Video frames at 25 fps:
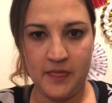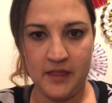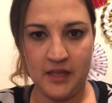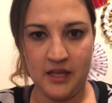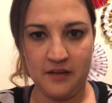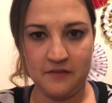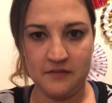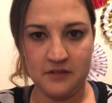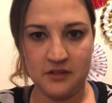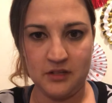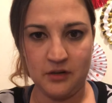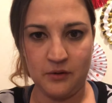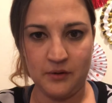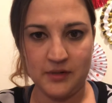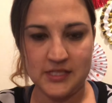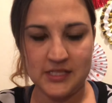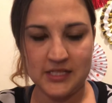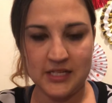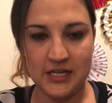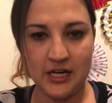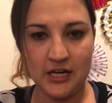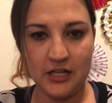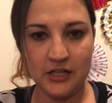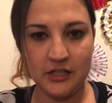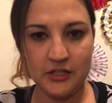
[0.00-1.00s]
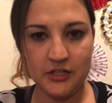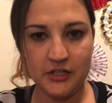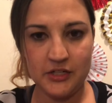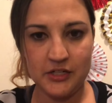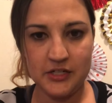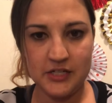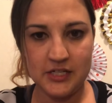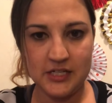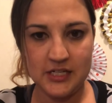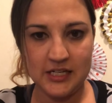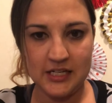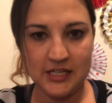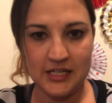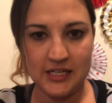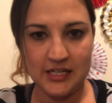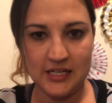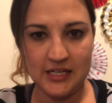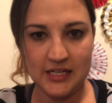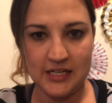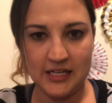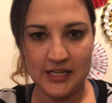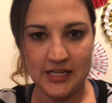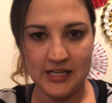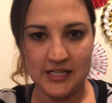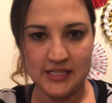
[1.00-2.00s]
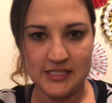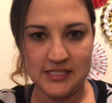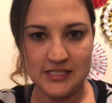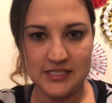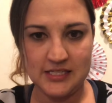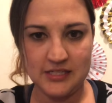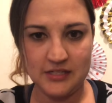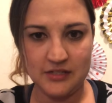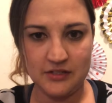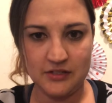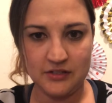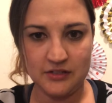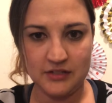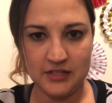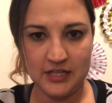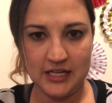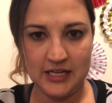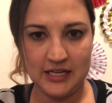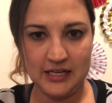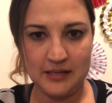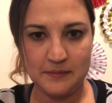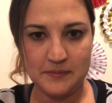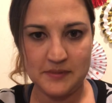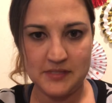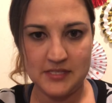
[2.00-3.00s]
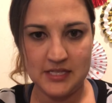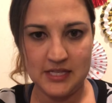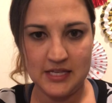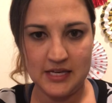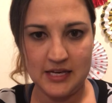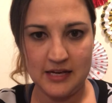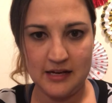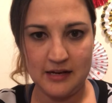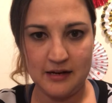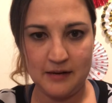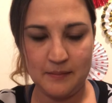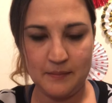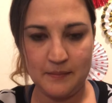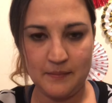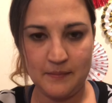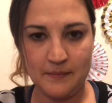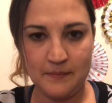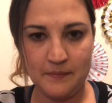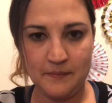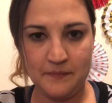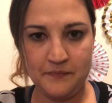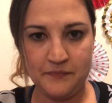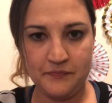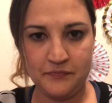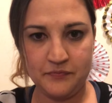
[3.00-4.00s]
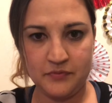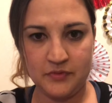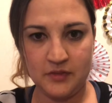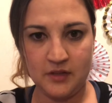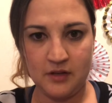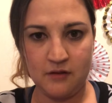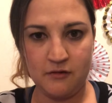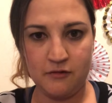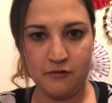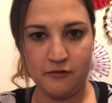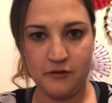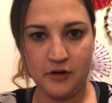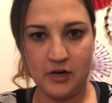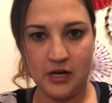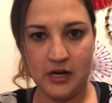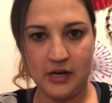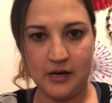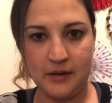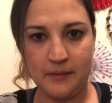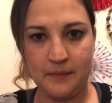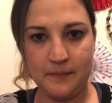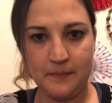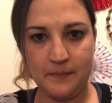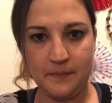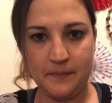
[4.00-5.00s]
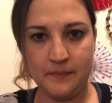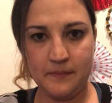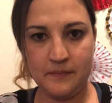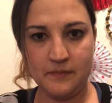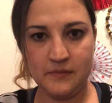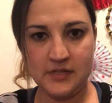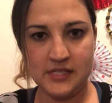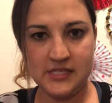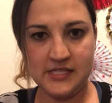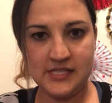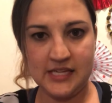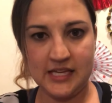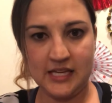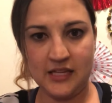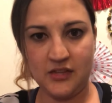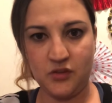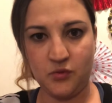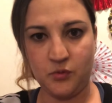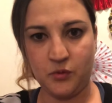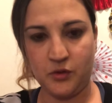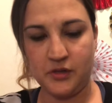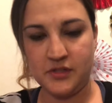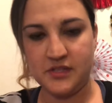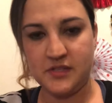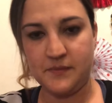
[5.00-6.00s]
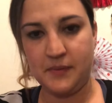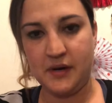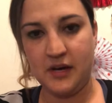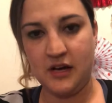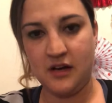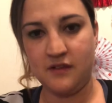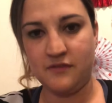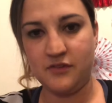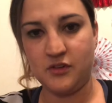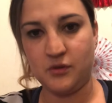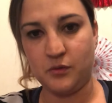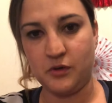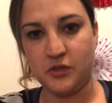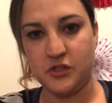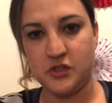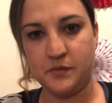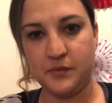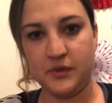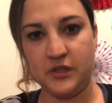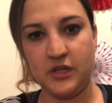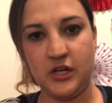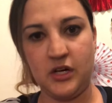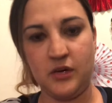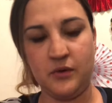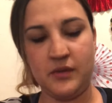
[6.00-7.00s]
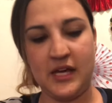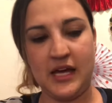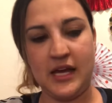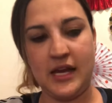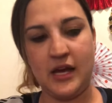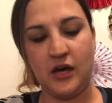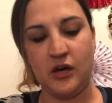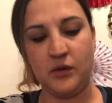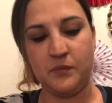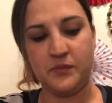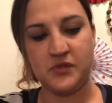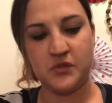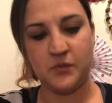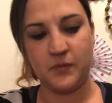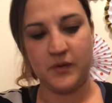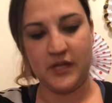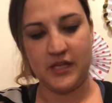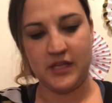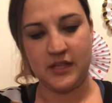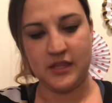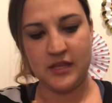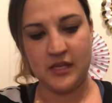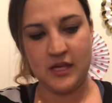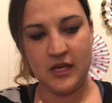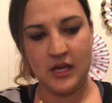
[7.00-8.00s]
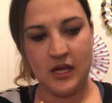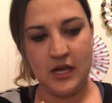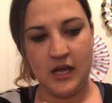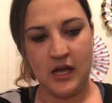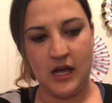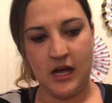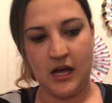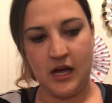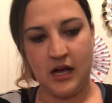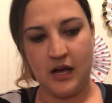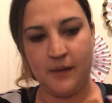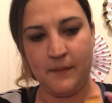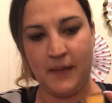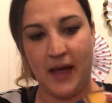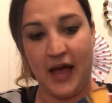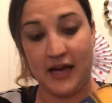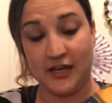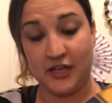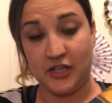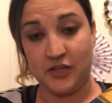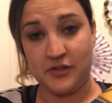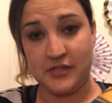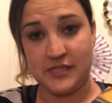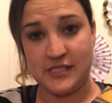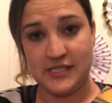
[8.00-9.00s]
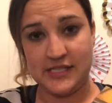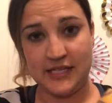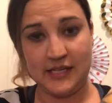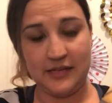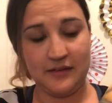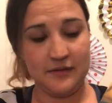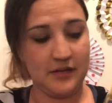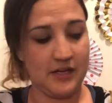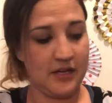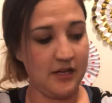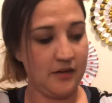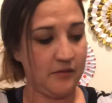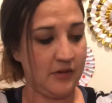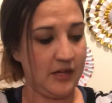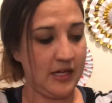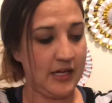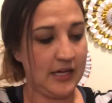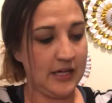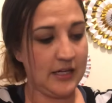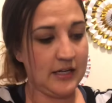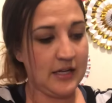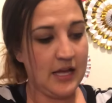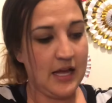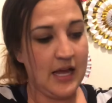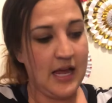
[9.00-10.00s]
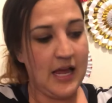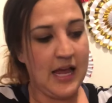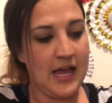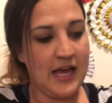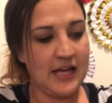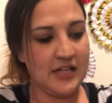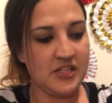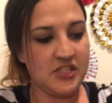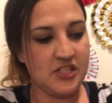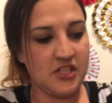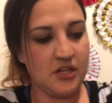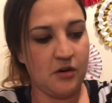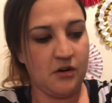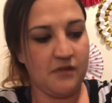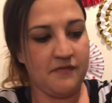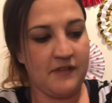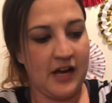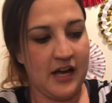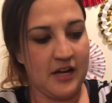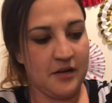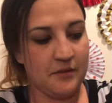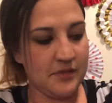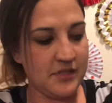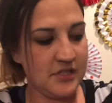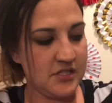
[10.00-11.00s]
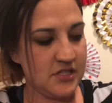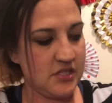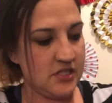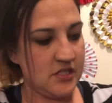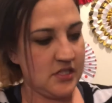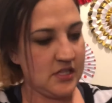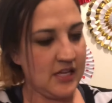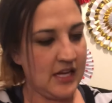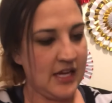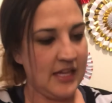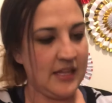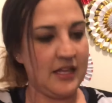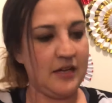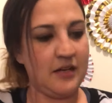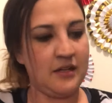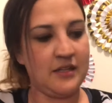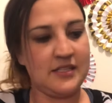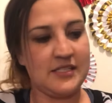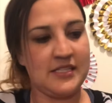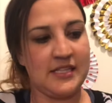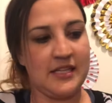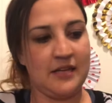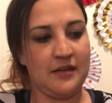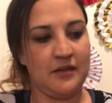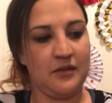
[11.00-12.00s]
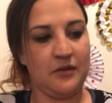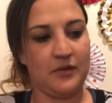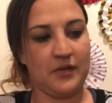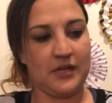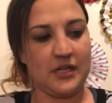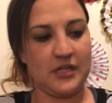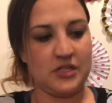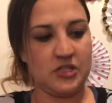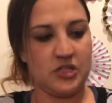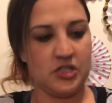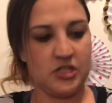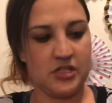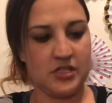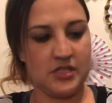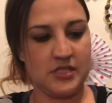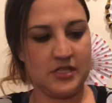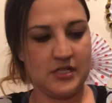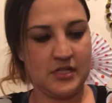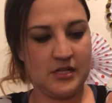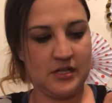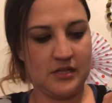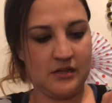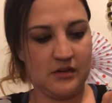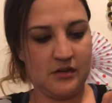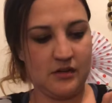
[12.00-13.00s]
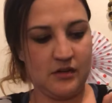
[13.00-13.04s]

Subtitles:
Even though it's colored, it still keeps them from seeing the words above, the words below. That helps with accuracy in reading. And so if I was, and then see, you can just